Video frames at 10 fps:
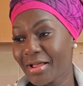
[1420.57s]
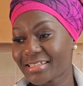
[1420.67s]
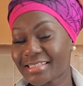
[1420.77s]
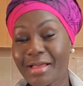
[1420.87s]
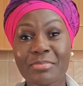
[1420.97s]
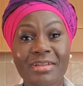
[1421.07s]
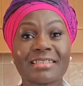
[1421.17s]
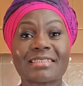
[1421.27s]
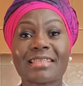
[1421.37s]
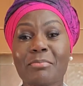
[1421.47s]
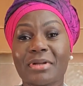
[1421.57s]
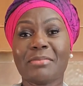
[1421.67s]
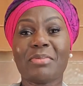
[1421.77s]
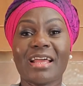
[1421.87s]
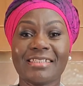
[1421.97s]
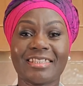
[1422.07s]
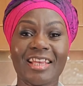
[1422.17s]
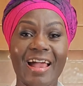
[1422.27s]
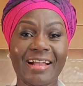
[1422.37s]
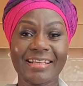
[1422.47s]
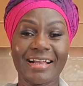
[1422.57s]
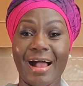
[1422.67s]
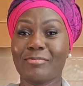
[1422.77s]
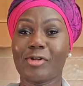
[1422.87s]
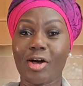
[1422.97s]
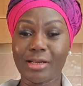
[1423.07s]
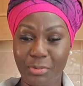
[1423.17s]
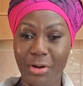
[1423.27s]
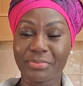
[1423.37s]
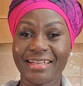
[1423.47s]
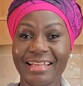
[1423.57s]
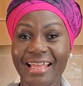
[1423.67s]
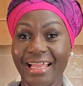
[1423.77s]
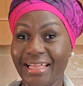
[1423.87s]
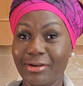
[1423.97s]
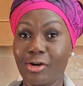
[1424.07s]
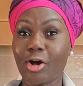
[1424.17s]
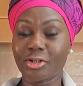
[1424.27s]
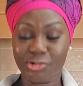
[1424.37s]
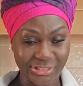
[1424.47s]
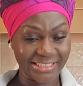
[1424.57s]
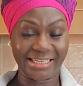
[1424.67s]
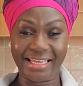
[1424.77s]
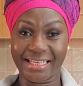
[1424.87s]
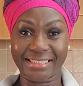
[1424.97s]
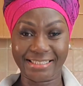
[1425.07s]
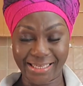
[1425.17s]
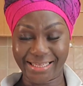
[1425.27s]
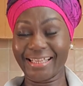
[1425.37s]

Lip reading: somebody better check Lollipop and her lottery tickets.